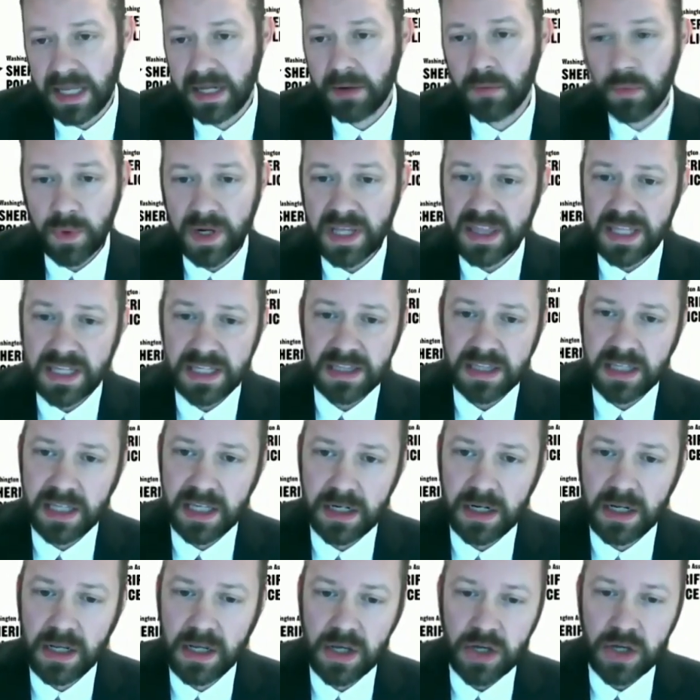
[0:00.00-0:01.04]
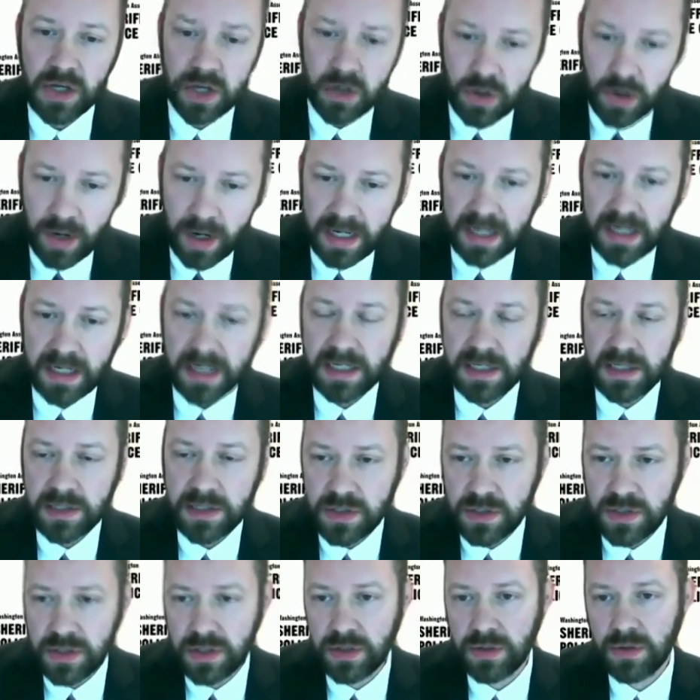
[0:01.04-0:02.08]
And we think that credit
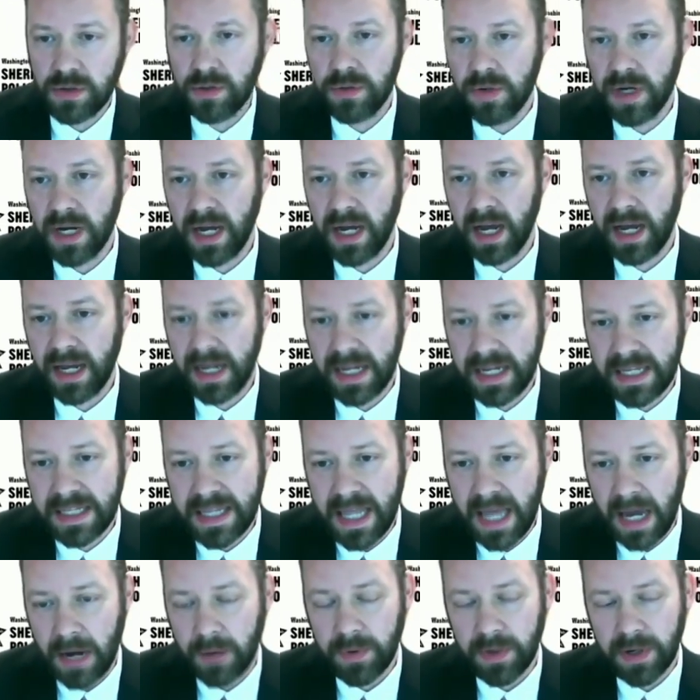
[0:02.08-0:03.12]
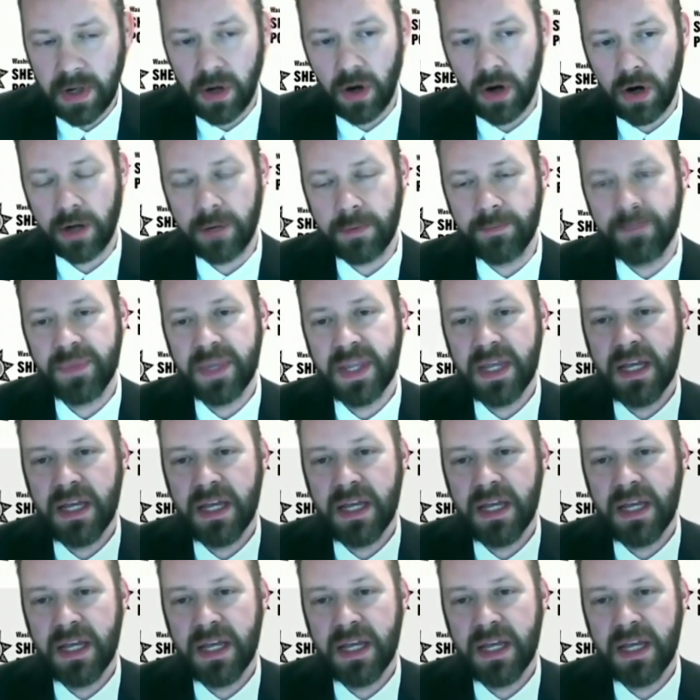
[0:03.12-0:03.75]
is due in that regard.